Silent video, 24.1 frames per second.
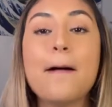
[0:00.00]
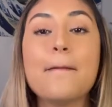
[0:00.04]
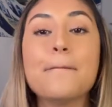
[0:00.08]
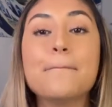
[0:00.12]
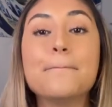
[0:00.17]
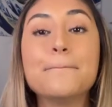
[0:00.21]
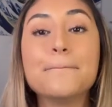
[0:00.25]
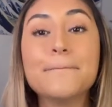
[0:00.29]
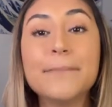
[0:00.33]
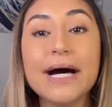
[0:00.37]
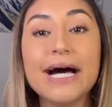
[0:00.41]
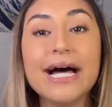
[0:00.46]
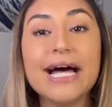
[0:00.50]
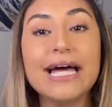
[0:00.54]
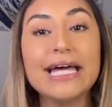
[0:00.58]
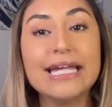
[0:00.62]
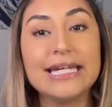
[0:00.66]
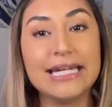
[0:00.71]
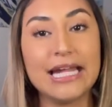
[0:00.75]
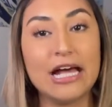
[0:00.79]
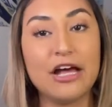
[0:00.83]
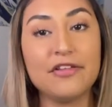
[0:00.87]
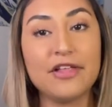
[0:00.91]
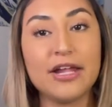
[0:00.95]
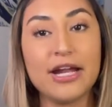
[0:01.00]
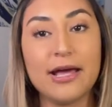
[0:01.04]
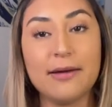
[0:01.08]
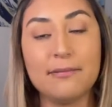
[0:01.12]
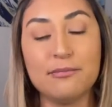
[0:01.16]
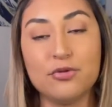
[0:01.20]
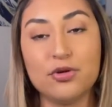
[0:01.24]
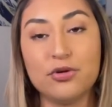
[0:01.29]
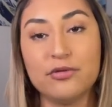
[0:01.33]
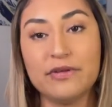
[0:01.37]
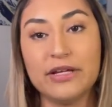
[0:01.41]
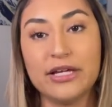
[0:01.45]
But now that I'm
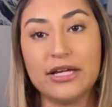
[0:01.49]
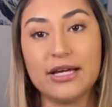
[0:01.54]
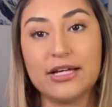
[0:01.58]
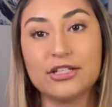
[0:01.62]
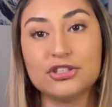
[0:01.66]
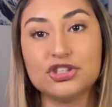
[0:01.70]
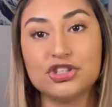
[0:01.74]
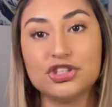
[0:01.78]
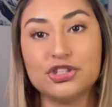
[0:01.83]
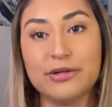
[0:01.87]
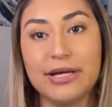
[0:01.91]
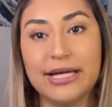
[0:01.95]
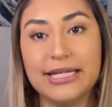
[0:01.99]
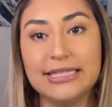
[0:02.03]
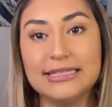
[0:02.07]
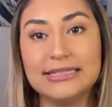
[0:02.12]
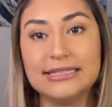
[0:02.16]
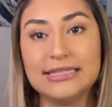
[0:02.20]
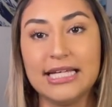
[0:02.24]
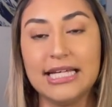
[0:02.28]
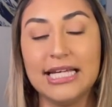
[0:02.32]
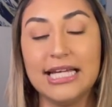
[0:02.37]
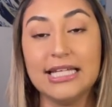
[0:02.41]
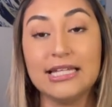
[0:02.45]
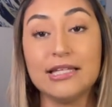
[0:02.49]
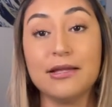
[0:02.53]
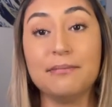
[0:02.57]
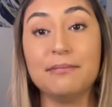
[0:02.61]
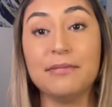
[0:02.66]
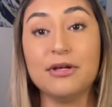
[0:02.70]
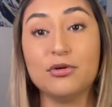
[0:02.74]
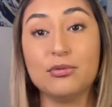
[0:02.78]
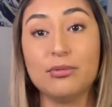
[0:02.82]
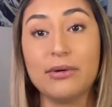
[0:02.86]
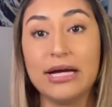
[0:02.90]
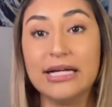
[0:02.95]
moving to a state in the
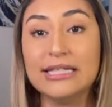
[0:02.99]
Midwest,